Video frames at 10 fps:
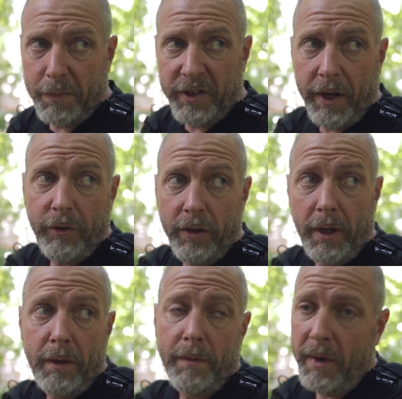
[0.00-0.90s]

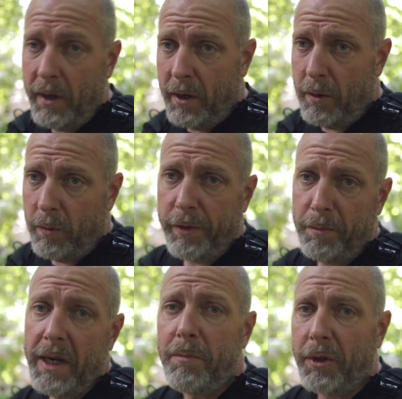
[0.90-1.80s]
potentially
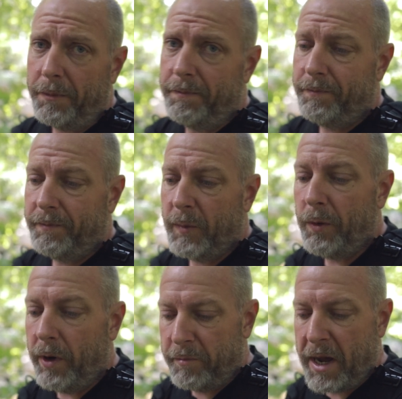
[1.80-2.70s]
with people
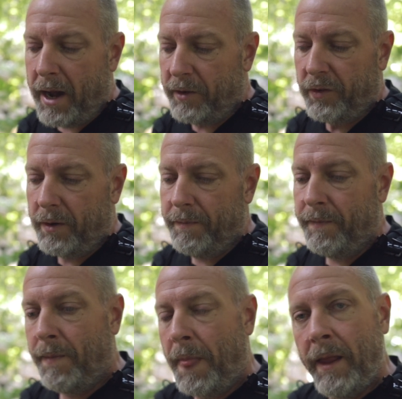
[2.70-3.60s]
who have passed.
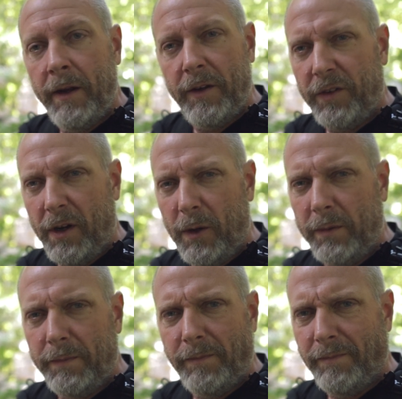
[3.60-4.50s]
So
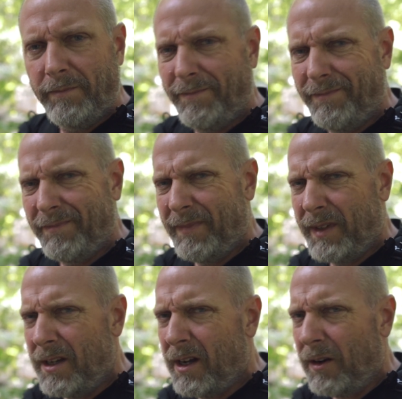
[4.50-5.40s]

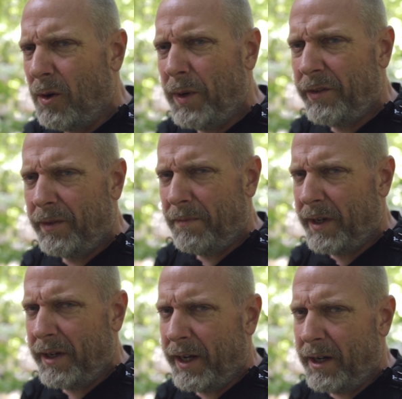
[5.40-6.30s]
not always
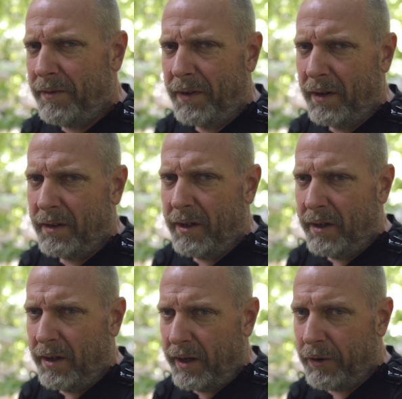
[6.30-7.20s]
a negative
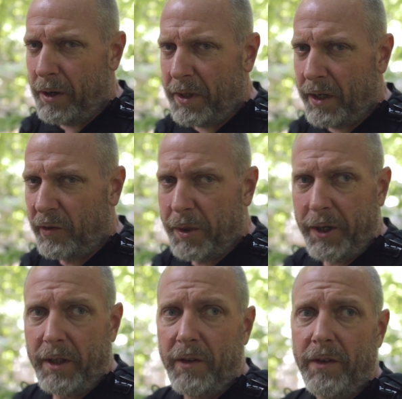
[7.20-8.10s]
and creepy
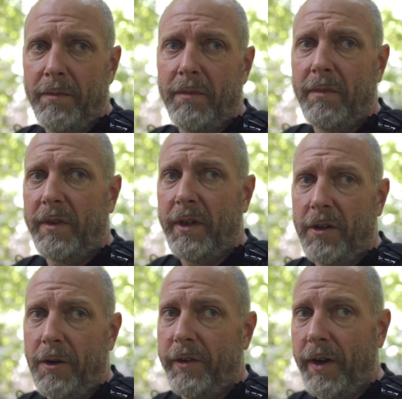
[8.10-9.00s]
experience.
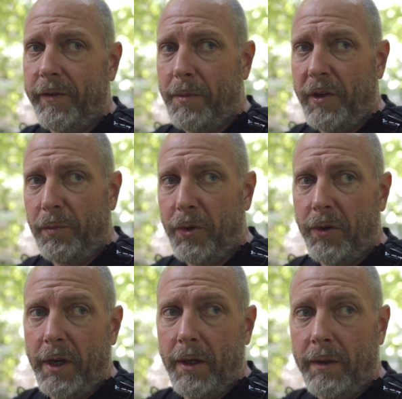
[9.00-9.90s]
Doesn't always have to be
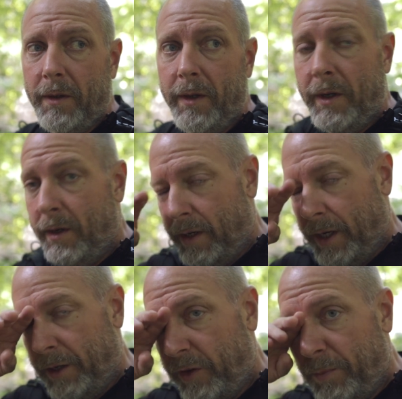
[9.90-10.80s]
spooky.
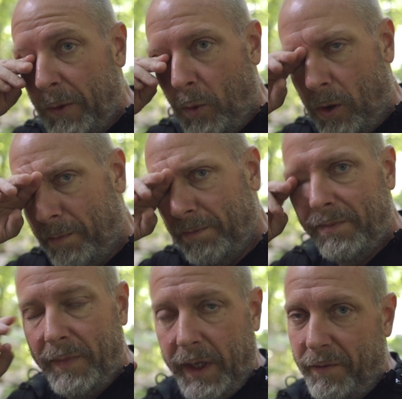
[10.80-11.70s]
It can just be warm,
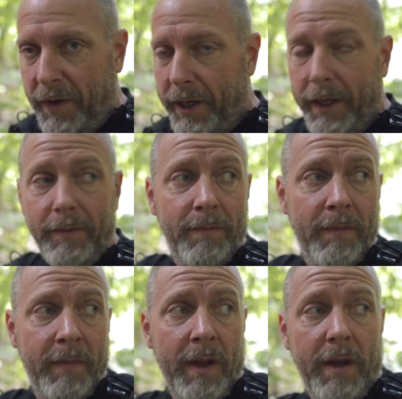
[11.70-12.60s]
inviting,
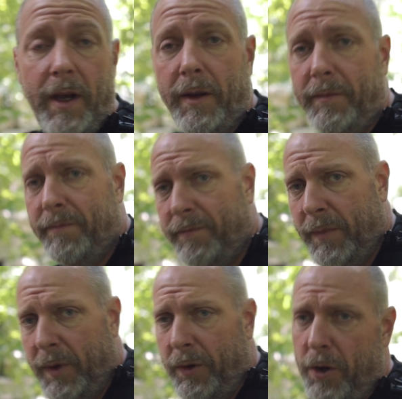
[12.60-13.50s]
and
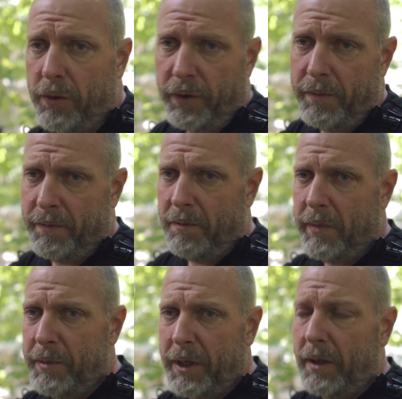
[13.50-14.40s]
who knows,
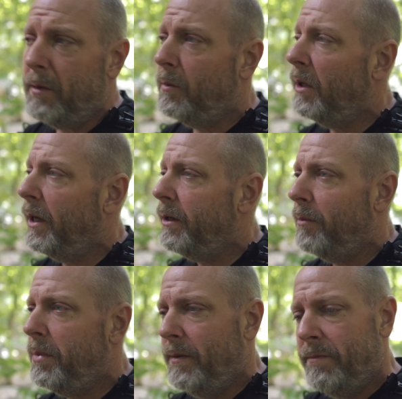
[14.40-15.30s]
maybe we'll end
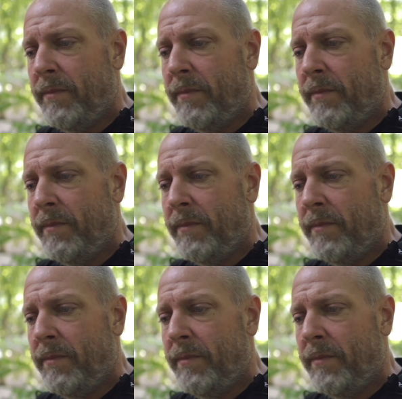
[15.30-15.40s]
up